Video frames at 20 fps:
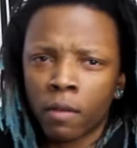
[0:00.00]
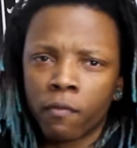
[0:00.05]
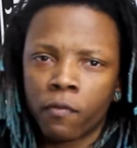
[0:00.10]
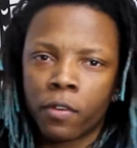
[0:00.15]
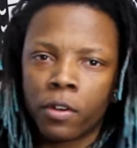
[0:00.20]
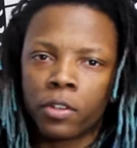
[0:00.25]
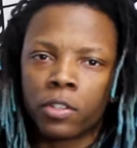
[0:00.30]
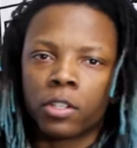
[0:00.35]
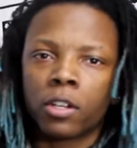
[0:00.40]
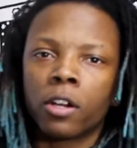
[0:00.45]
come,
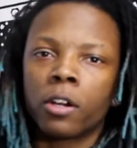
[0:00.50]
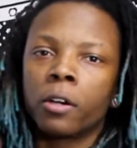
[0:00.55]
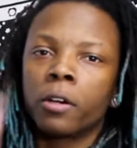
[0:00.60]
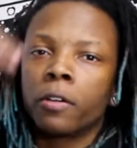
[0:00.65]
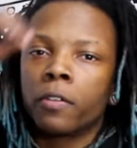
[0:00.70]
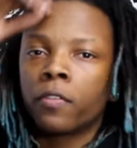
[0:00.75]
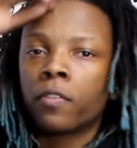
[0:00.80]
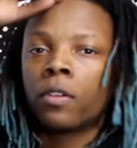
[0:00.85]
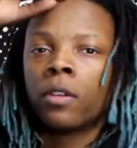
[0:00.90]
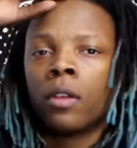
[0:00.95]
first
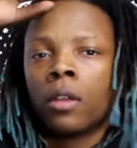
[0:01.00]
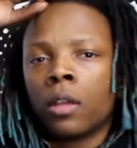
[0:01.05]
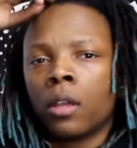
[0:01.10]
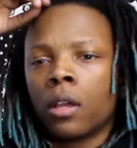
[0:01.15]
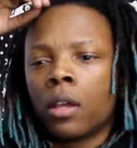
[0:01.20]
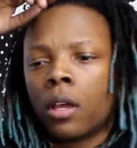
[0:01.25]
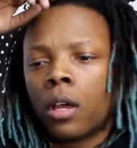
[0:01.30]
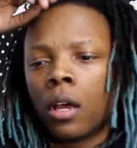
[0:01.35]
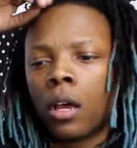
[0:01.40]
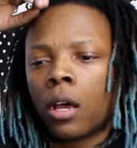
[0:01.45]
serve.
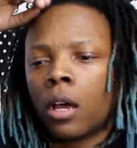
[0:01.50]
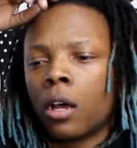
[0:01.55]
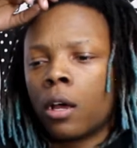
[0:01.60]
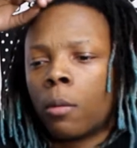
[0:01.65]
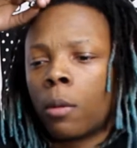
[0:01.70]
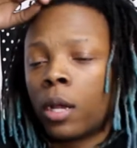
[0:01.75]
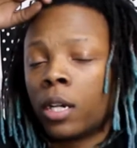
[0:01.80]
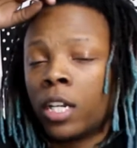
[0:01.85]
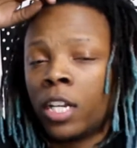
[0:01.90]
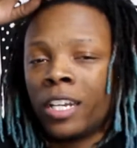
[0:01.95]

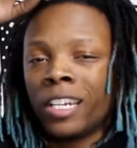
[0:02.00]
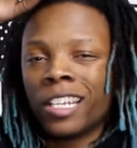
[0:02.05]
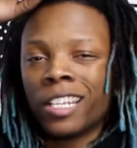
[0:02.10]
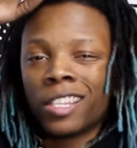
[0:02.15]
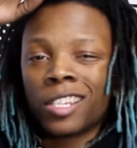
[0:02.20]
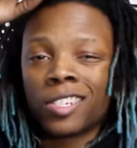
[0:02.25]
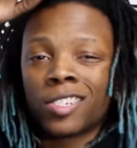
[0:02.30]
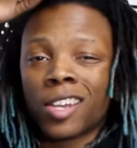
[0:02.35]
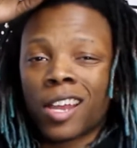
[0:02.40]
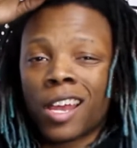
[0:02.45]
I didn't get
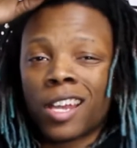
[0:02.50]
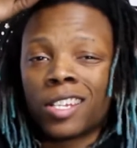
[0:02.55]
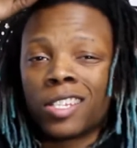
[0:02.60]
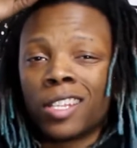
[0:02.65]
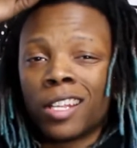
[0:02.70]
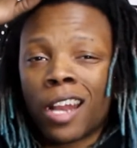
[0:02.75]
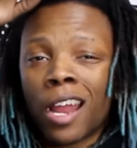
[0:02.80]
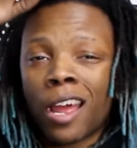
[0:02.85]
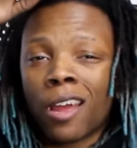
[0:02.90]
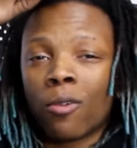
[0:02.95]
the size
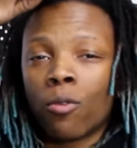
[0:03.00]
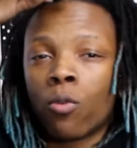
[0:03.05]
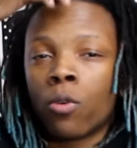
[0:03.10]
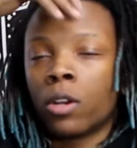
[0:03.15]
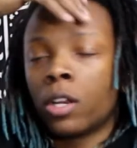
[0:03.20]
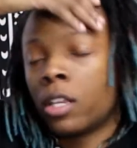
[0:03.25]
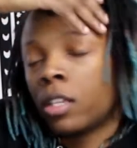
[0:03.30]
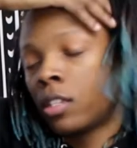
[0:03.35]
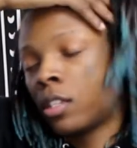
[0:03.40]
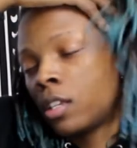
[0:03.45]
that I
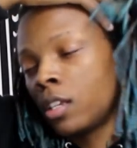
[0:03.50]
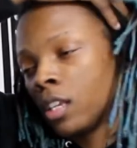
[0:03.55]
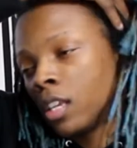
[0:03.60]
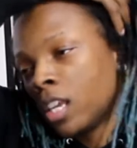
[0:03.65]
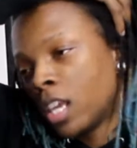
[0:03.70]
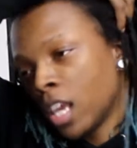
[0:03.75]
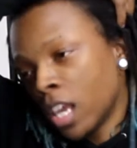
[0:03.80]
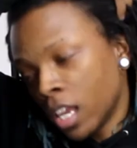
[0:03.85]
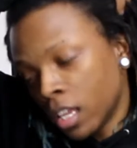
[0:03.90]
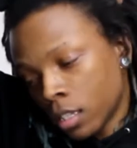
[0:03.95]
wanted to
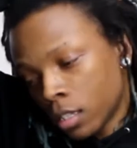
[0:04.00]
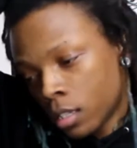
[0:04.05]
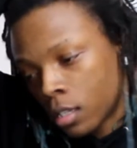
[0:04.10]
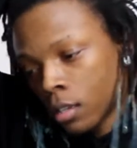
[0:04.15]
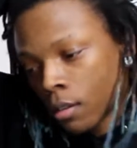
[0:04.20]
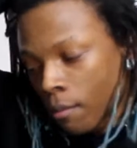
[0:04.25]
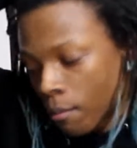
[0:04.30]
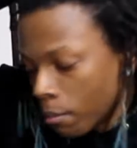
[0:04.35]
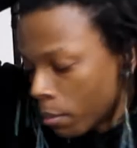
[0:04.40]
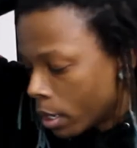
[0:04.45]

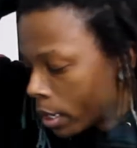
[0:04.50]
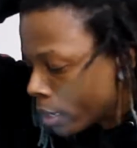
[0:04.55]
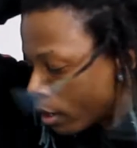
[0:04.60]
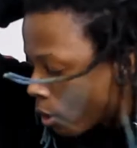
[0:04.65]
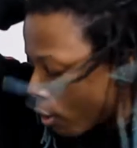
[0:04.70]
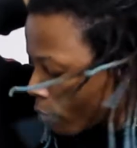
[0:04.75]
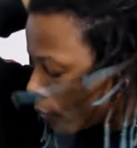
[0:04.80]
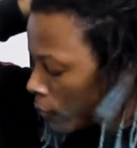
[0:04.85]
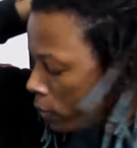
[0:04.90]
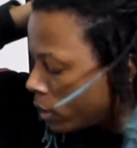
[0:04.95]
get, but
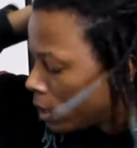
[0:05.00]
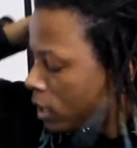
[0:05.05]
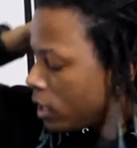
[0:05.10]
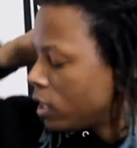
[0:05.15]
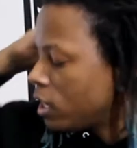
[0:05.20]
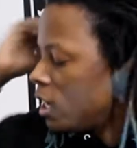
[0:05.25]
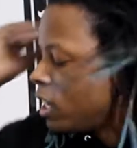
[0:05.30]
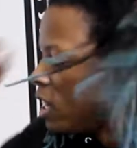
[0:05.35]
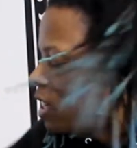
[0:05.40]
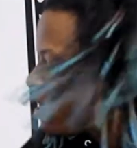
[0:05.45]
hopefully
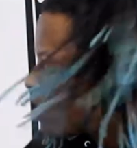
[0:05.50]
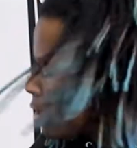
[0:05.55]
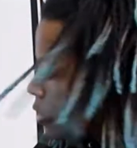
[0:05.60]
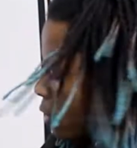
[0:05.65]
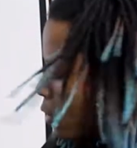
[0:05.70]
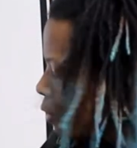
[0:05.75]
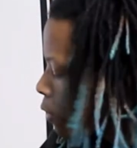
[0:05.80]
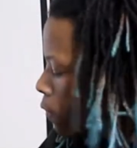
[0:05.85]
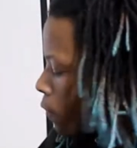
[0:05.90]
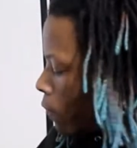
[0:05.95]
these
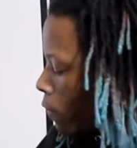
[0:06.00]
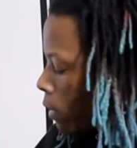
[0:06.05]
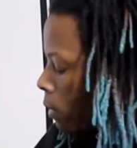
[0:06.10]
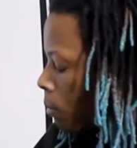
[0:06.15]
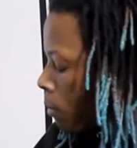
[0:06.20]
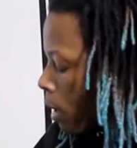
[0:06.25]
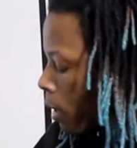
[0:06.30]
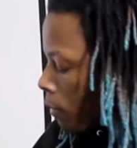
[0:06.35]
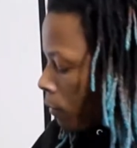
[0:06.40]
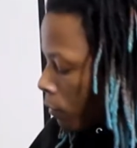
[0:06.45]
still
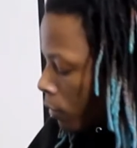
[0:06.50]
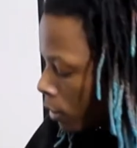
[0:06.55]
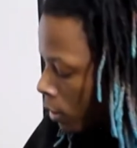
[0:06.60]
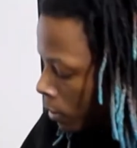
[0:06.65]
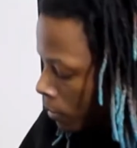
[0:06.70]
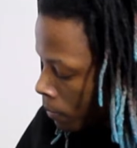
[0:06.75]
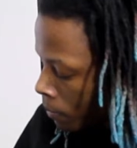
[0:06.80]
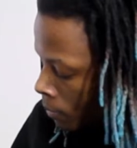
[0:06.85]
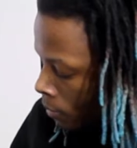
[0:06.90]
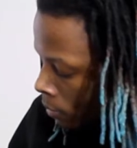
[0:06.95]
fit my
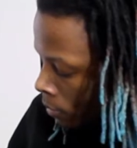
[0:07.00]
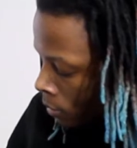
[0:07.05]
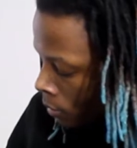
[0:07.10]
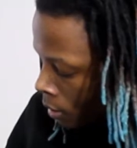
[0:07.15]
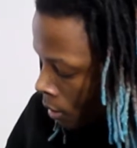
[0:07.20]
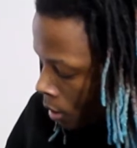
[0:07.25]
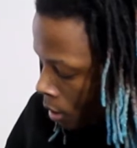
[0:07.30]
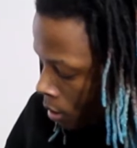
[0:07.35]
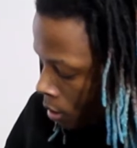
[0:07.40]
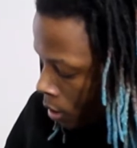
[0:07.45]
foot.
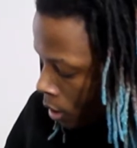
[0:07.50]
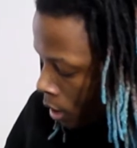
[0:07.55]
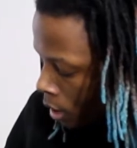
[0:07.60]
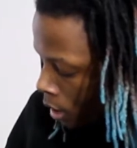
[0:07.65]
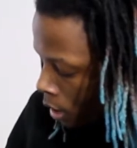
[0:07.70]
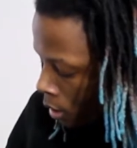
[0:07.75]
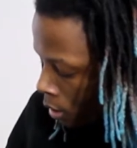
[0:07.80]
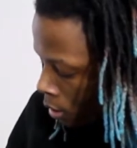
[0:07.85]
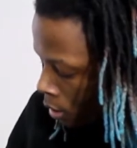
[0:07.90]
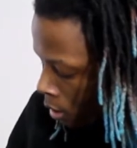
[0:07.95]

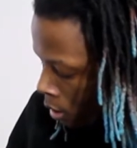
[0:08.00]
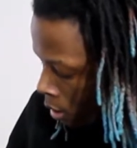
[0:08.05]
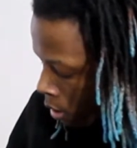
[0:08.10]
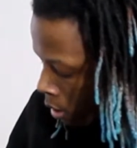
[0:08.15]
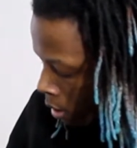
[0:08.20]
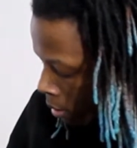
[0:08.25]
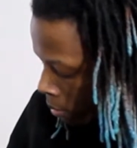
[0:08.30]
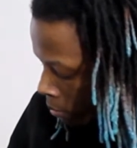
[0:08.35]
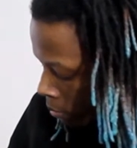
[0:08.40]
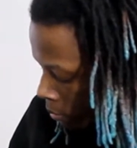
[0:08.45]
And
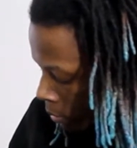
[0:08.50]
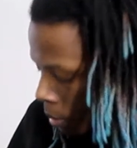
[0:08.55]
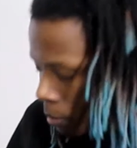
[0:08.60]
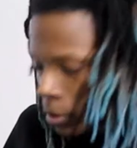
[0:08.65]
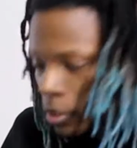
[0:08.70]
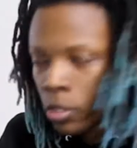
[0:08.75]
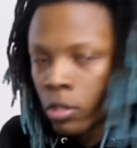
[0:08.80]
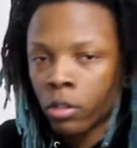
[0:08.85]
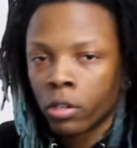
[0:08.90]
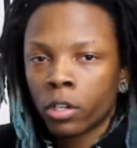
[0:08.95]
I'm
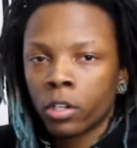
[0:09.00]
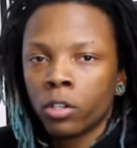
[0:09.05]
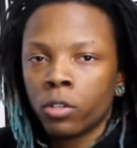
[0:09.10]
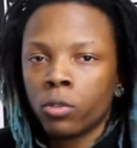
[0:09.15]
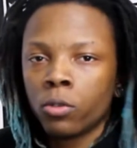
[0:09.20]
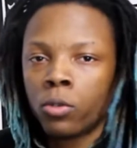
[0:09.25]
just gonna